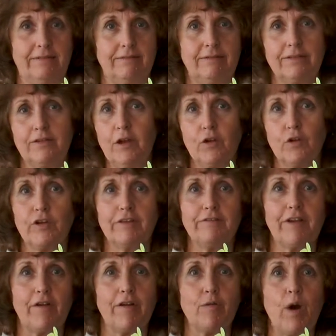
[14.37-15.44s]
It's not looking
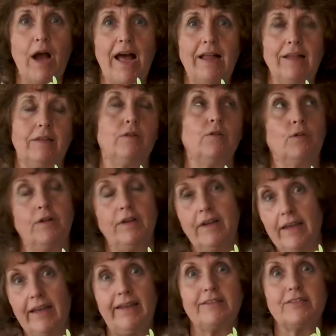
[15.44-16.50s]
very well, or
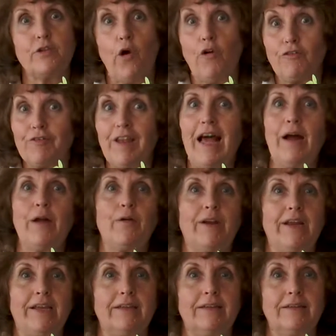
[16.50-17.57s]
it's not
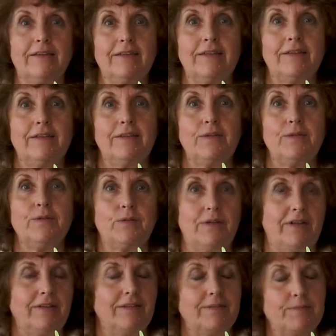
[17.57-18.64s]
flowering.
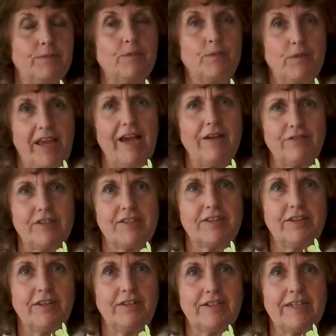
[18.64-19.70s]
Well, you have to
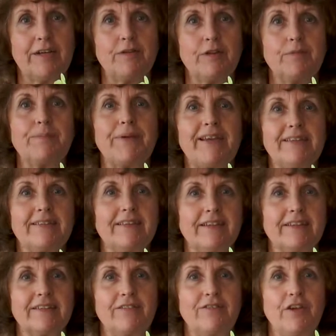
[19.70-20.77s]
start down at
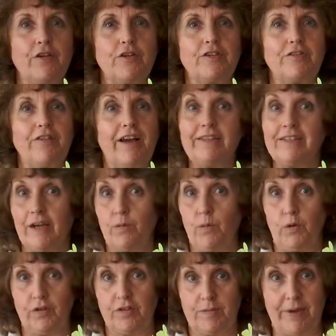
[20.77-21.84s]
basics if you're going to find out
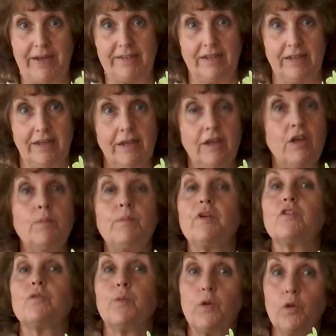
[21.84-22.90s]
what's the matter,
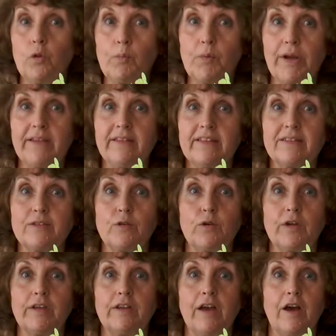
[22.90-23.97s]
because we all bring this
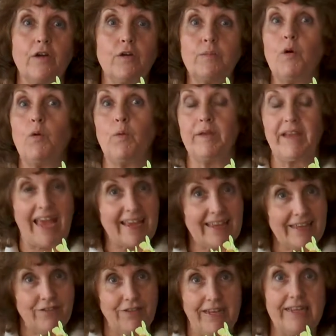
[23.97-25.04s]
orchid home, or we get
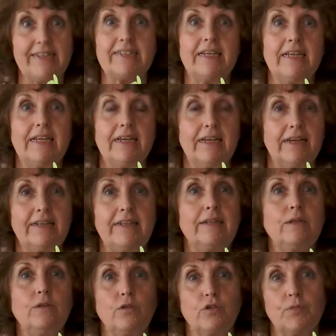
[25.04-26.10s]
given it, and
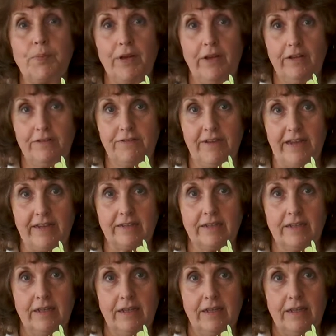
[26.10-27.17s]
it looks perfect.
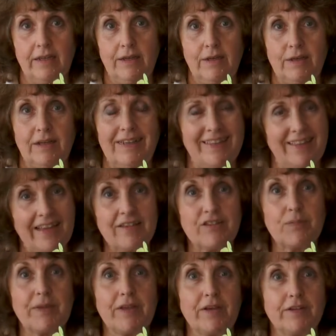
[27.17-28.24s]
And that's
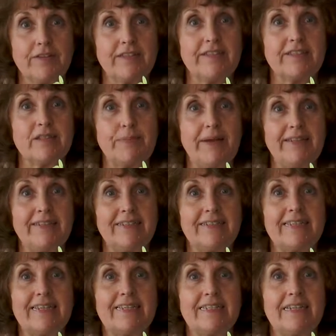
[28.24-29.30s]
because it's spent
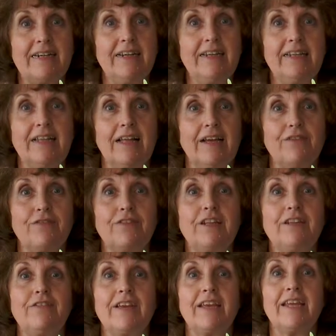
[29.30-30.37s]
its entire life
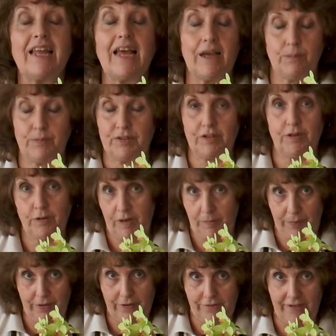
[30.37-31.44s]
living in absolutely
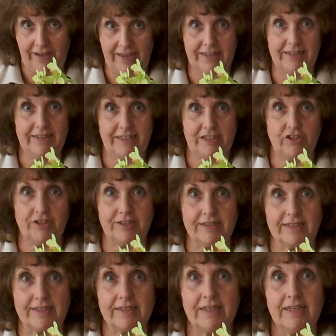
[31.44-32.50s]
perfect
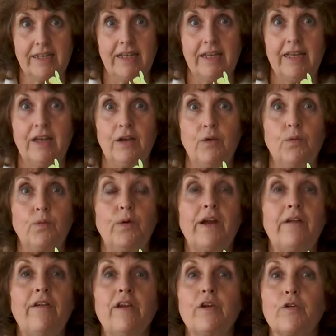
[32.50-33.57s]
conditions.
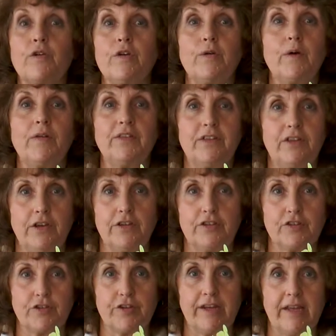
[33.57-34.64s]
Where it grew on the
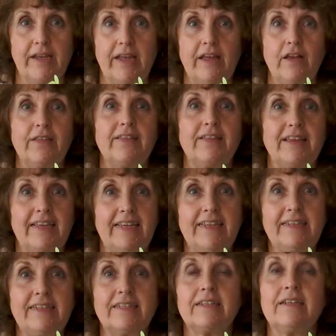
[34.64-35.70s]
nursery, the
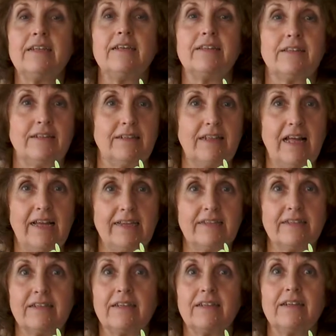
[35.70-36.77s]
heat, the
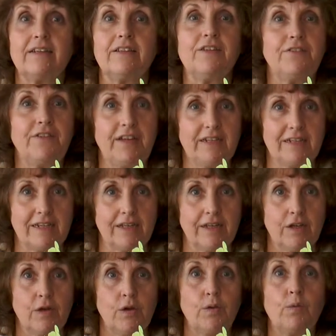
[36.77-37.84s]
light, and the feeding
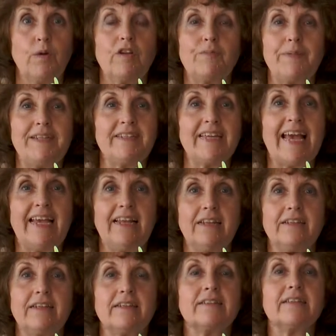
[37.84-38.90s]
will have been
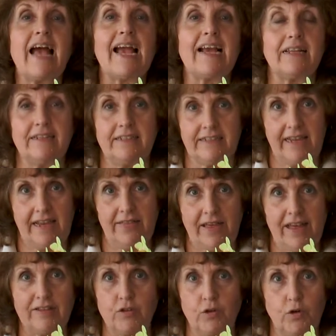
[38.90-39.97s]
tailored exactly to get
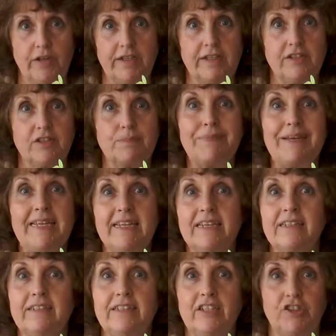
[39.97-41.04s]
that orchid into peak
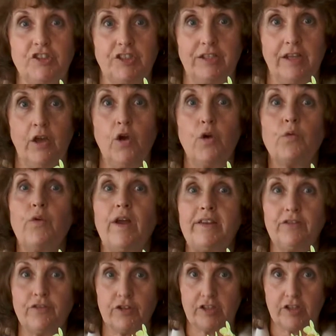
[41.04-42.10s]
condition, ready
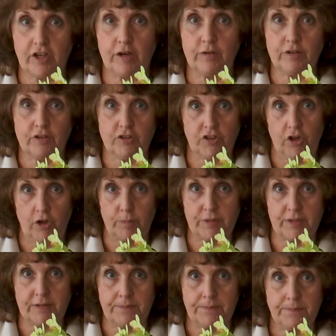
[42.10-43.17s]
for it to go to the
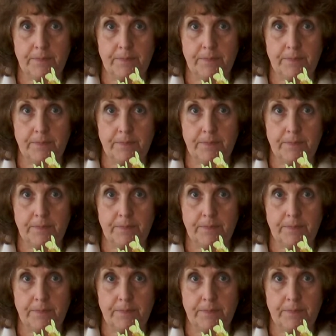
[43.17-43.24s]
shops.